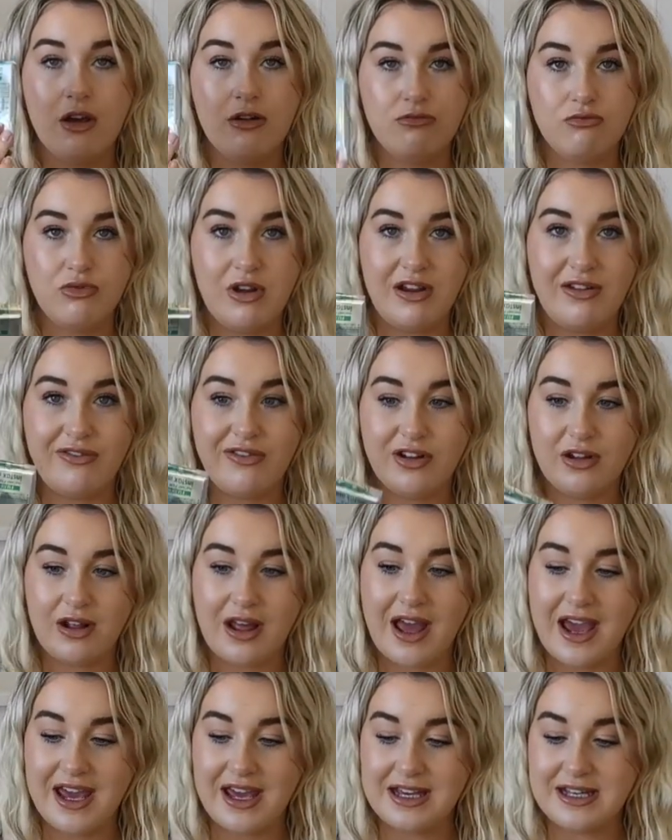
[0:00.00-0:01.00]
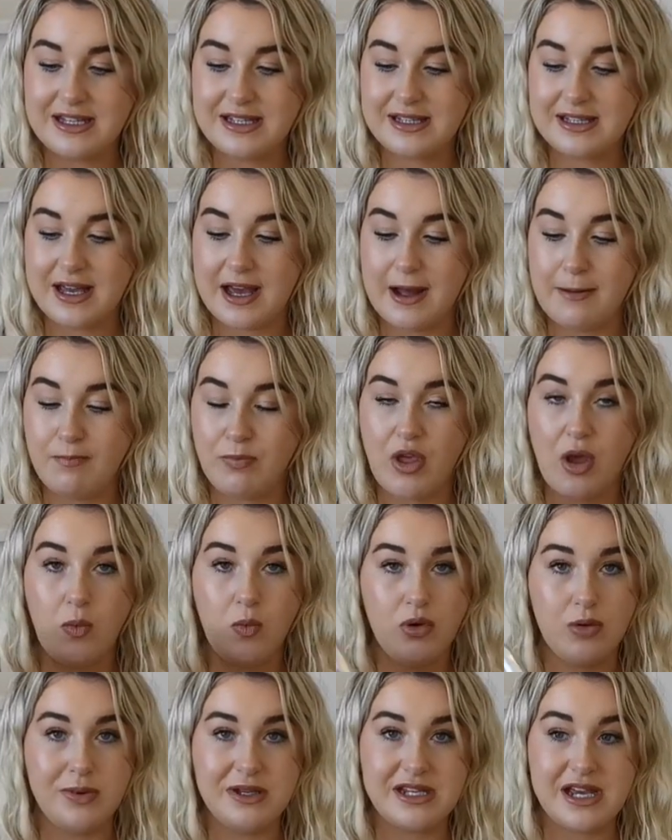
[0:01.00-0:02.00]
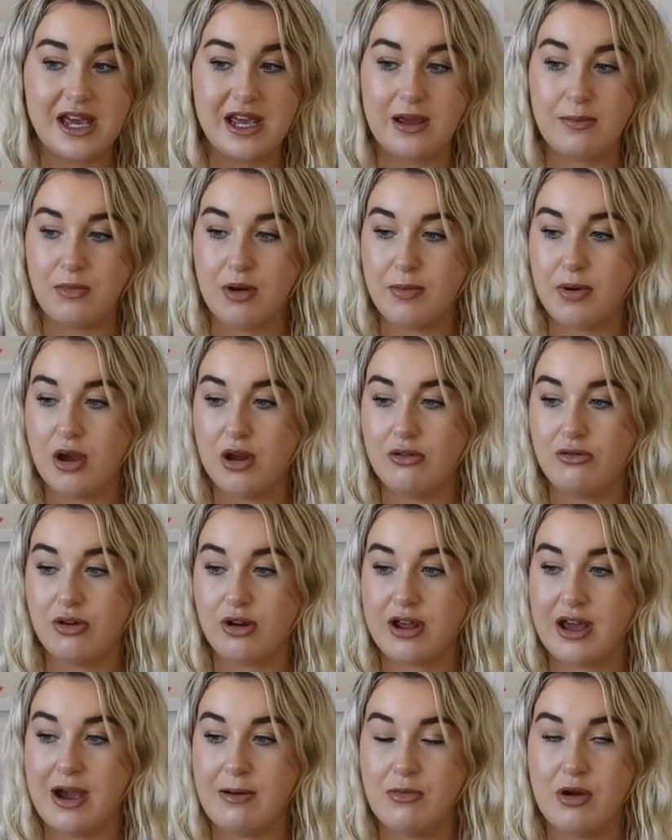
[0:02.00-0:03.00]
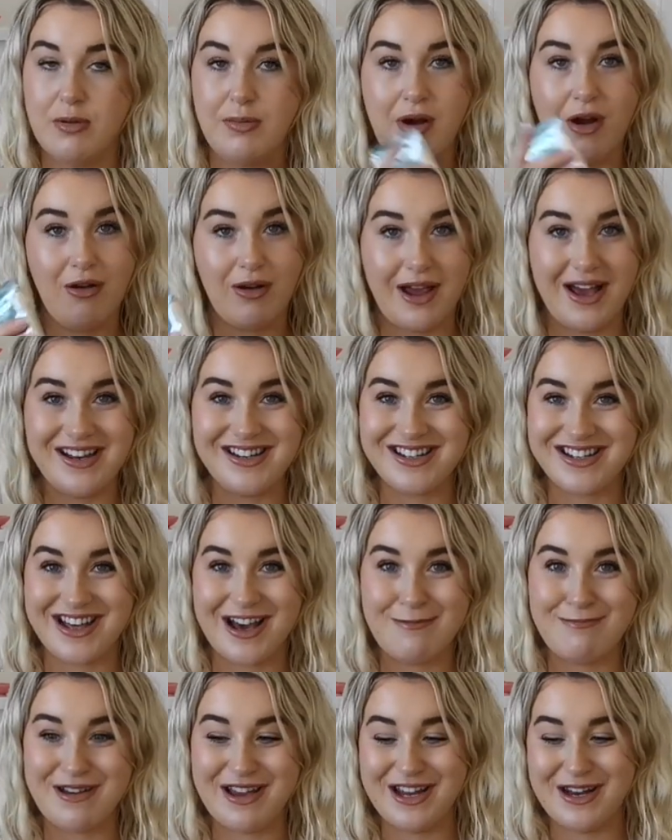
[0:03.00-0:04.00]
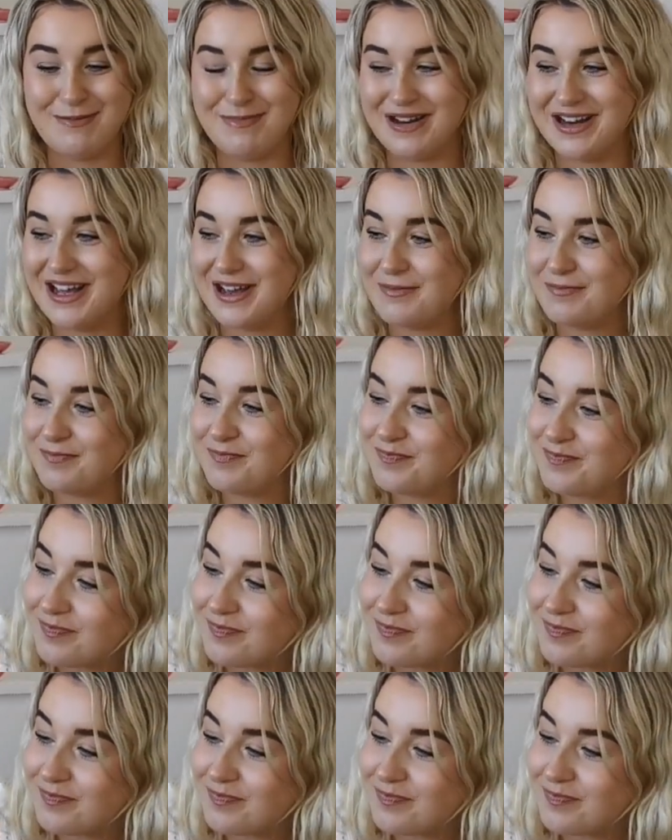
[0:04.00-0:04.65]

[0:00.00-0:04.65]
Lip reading: refill case, and I will be taking my Polaroid camera, but I'll get to that bit in a minute.